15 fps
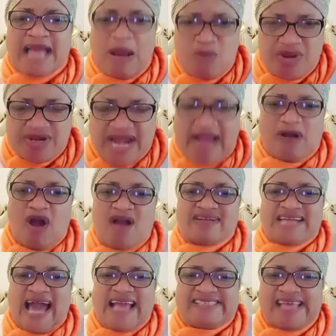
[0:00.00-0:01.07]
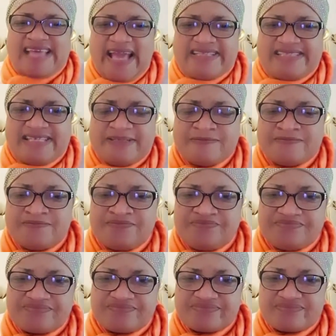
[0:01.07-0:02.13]
will recognize it.
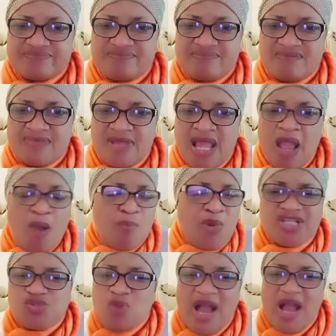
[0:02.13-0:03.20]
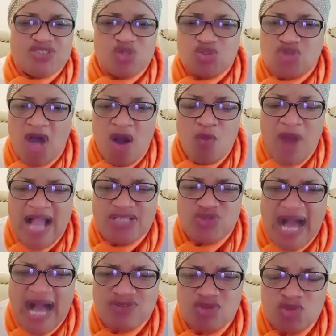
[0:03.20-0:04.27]
But when you
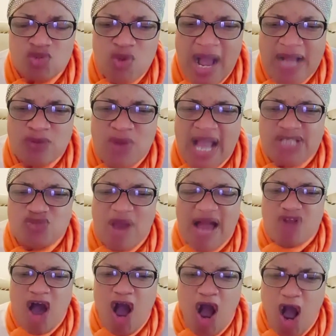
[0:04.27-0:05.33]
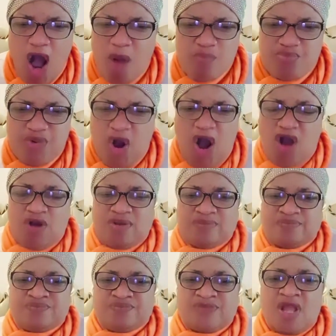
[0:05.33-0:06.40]
are not humble,
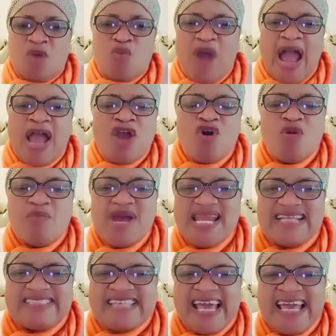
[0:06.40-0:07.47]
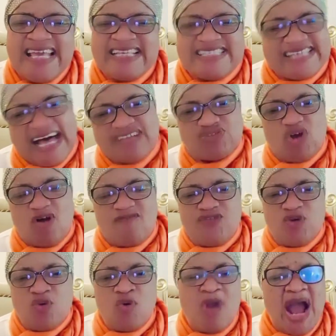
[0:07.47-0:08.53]
when humility is out of
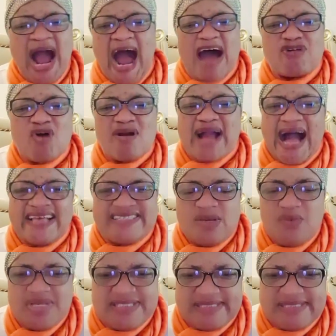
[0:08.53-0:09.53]
you, arrogancy will